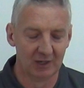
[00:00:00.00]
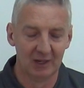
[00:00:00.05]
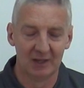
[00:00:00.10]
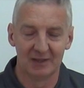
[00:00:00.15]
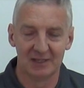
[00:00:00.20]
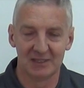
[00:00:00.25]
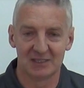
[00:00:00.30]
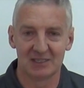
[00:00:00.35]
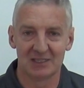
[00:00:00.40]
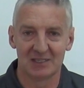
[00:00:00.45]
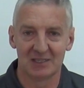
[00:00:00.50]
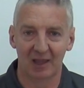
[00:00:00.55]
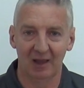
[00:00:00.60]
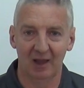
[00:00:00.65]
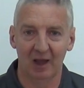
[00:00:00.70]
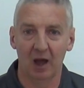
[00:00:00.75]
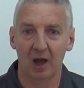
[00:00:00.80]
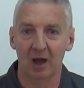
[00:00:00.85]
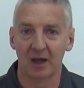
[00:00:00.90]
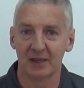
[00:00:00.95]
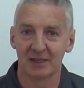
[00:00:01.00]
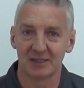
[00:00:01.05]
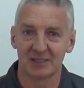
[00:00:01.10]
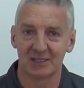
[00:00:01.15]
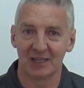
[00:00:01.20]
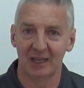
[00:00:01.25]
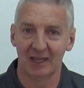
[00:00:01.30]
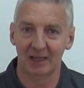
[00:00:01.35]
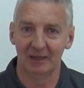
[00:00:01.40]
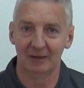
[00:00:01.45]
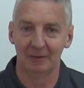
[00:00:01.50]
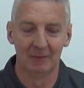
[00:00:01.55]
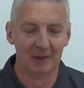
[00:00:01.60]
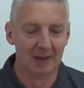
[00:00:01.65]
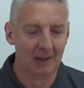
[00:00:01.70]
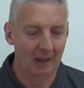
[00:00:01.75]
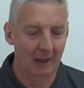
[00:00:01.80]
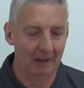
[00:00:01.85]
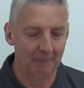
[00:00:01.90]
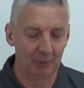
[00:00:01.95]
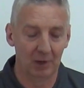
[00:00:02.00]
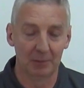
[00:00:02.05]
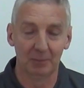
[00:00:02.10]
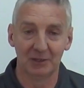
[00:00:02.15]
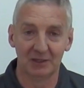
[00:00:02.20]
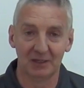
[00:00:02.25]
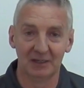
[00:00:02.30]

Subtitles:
This is the highest gain and probably